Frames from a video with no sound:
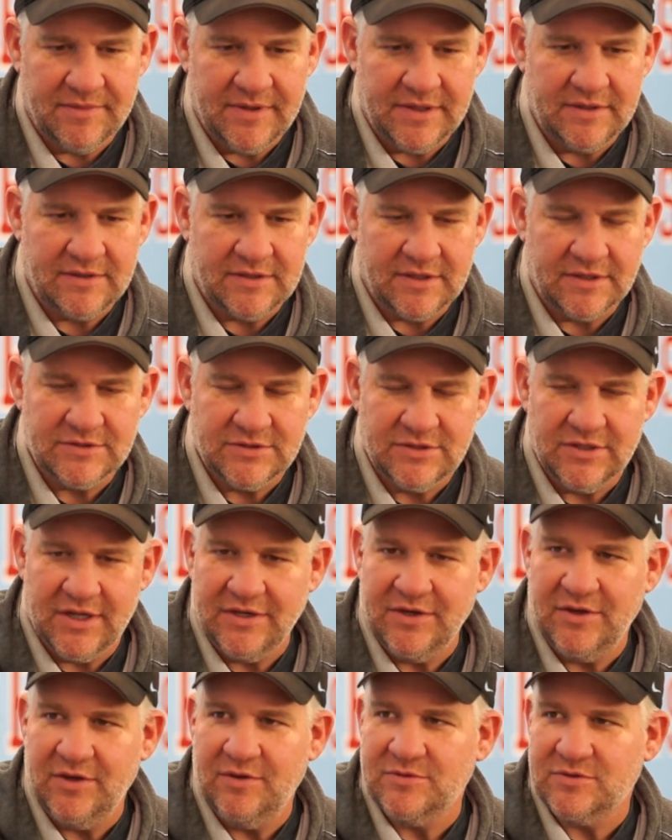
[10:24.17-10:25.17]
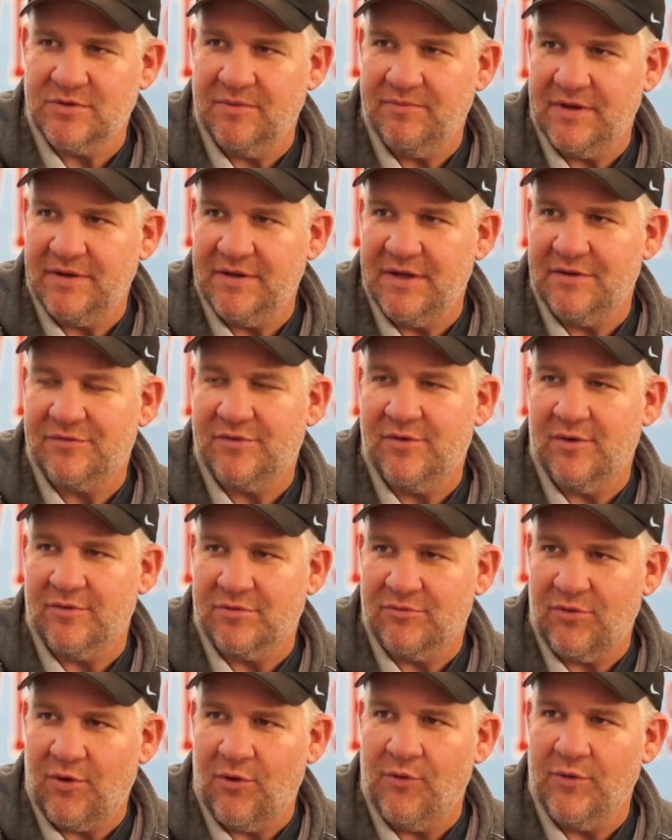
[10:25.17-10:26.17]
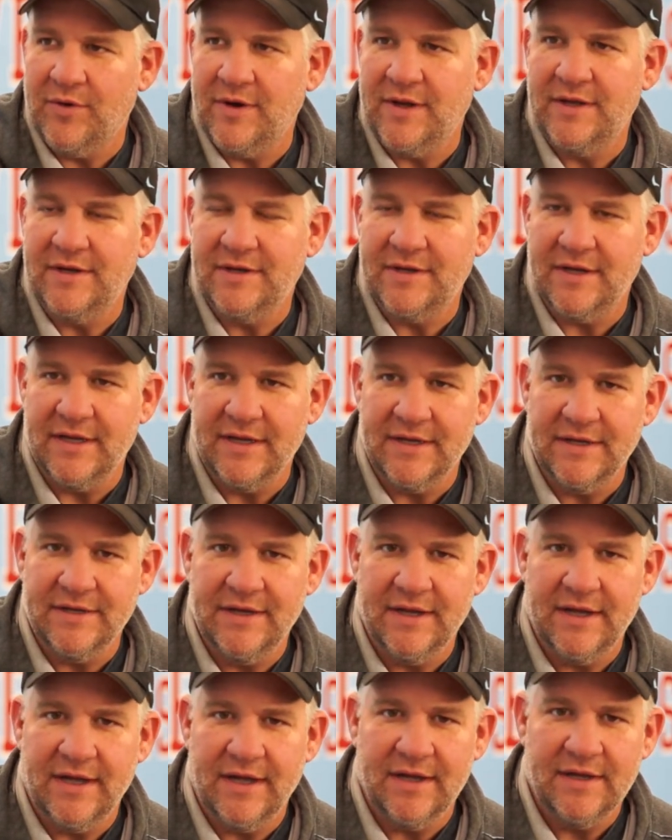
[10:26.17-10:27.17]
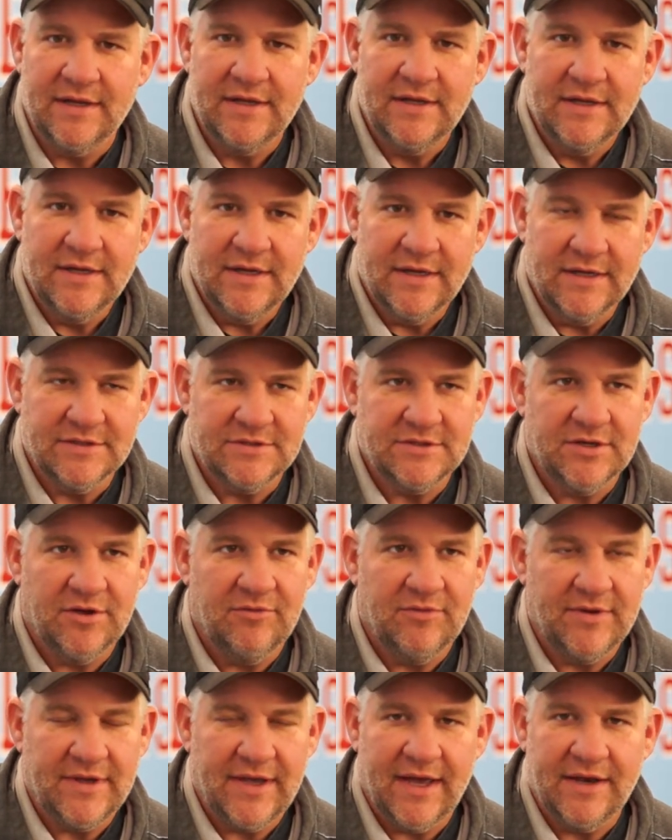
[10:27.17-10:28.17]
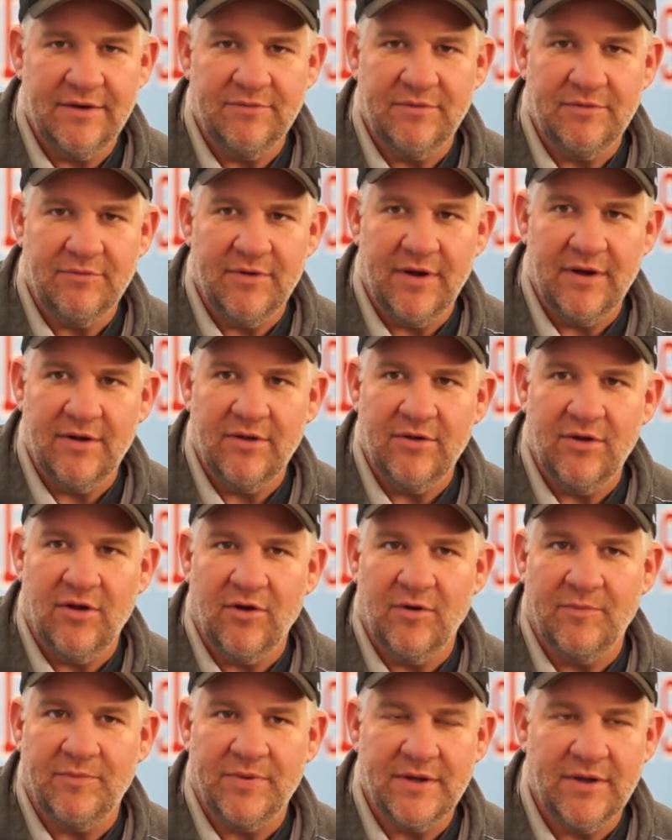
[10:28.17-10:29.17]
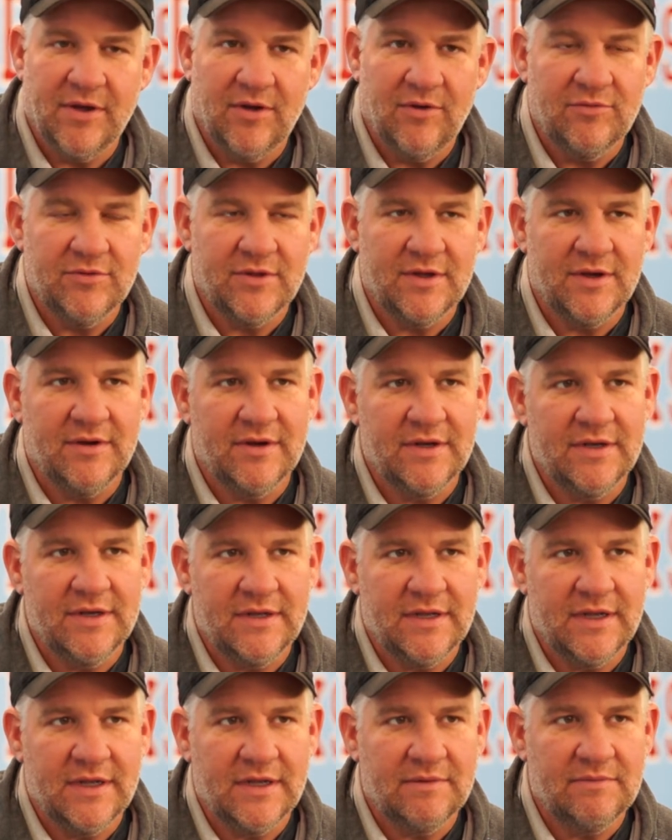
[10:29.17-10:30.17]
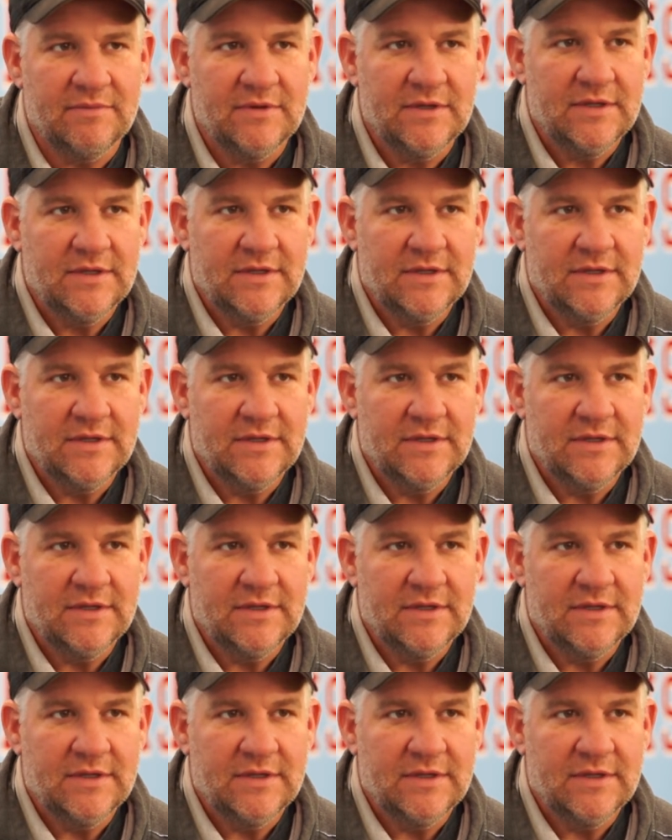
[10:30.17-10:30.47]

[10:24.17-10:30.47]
I mean, because they knew it was going to be difficult throwing it, and so we ran a little RPO there, and